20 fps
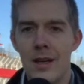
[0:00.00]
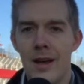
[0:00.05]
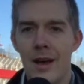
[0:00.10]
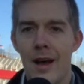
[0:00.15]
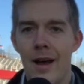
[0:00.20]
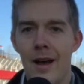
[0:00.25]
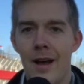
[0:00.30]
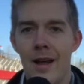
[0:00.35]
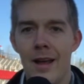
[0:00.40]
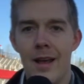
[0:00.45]

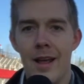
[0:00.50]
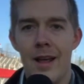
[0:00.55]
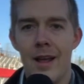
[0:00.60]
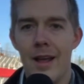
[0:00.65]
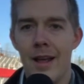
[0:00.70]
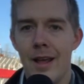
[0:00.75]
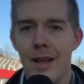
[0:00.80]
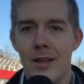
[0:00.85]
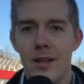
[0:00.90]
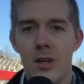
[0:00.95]

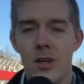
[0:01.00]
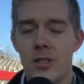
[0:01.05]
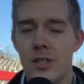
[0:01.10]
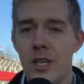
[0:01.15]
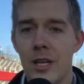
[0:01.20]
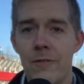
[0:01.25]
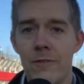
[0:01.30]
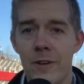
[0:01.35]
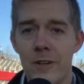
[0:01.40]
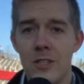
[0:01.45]
And their
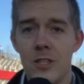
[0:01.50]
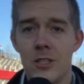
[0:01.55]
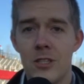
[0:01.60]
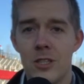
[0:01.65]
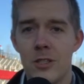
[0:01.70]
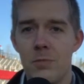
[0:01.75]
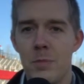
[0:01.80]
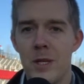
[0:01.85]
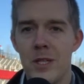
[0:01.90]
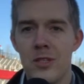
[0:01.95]
defense has
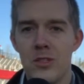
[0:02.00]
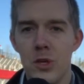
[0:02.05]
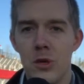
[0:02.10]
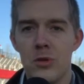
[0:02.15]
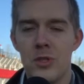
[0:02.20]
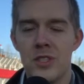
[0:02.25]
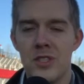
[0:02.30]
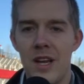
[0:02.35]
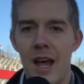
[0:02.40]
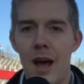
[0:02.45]
just been so
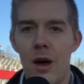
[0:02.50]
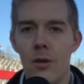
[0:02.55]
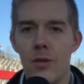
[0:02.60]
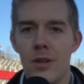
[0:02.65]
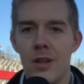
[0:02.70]
stout